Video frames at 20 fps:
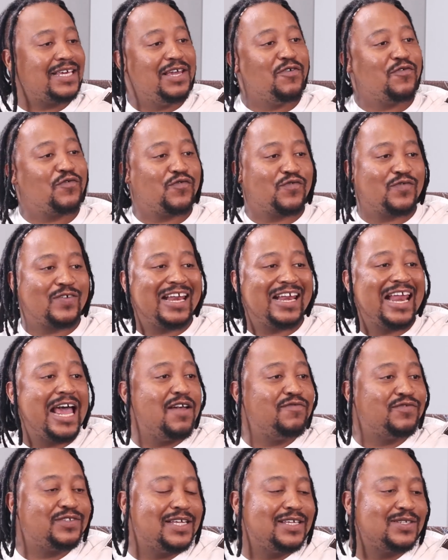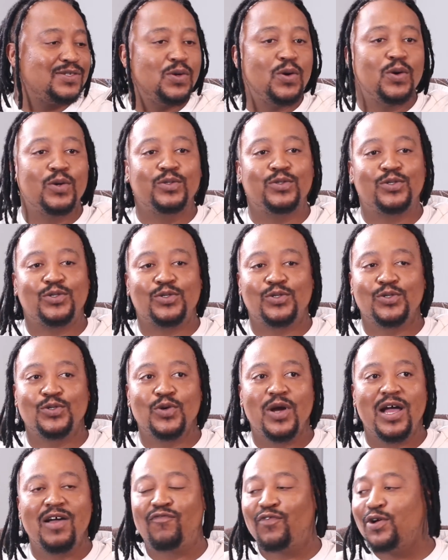if Clive says no to
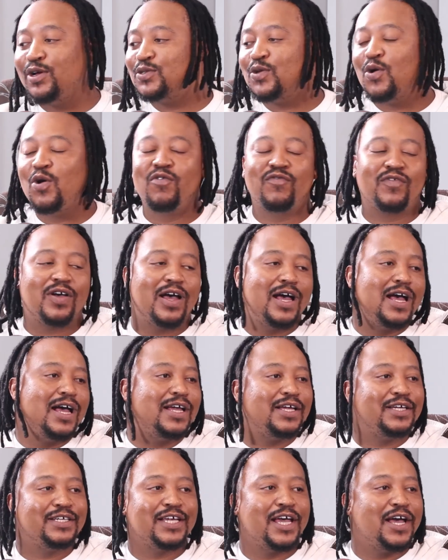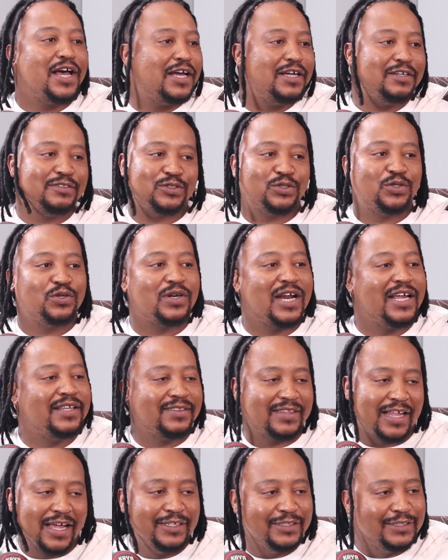a voiceover, to
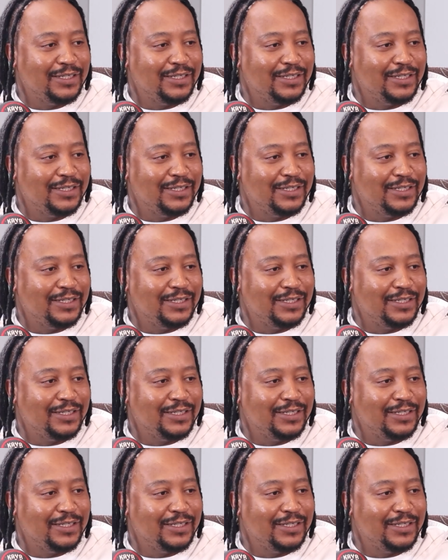Ranta,